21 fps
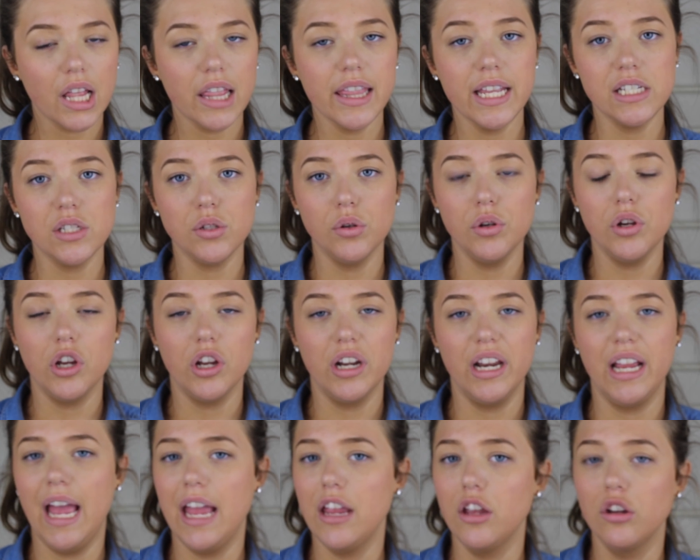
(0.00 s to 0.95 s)
That's all you're
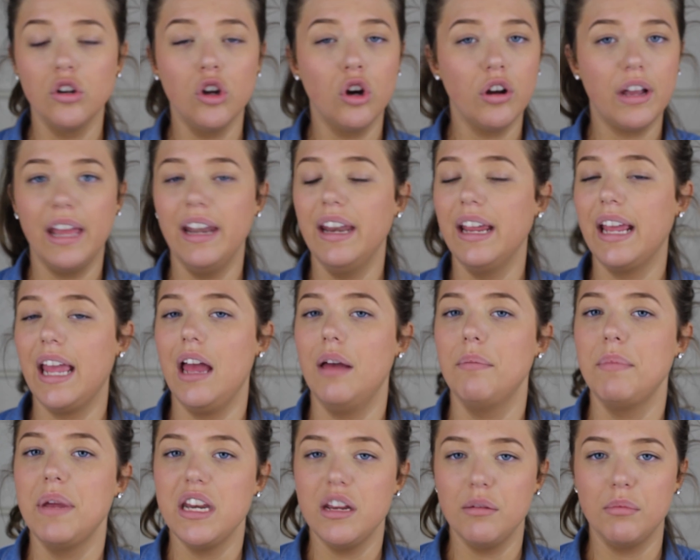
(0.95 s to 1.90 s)
going to get. You're not going to
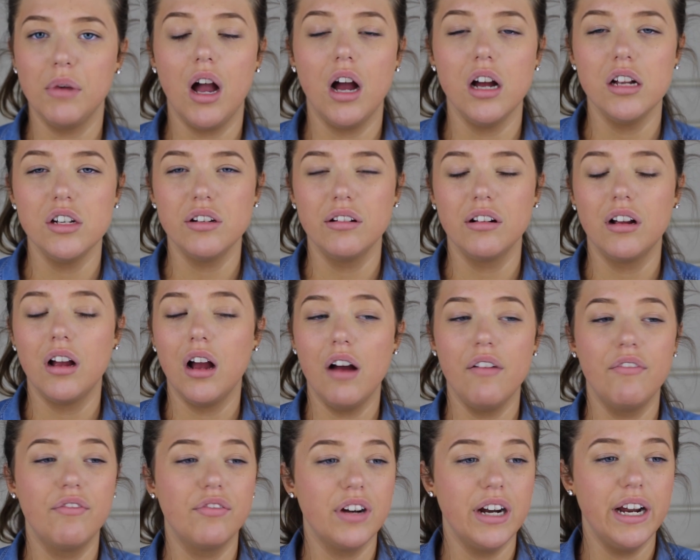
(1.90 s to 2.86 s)
get a medium
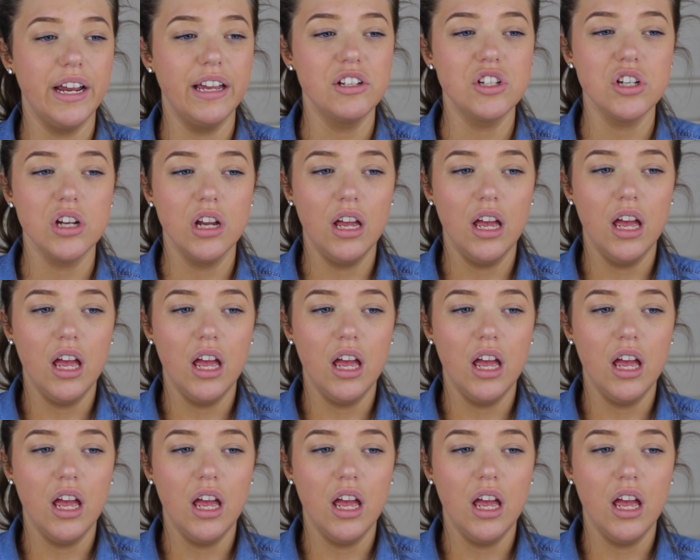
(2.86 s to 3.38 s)
coverage.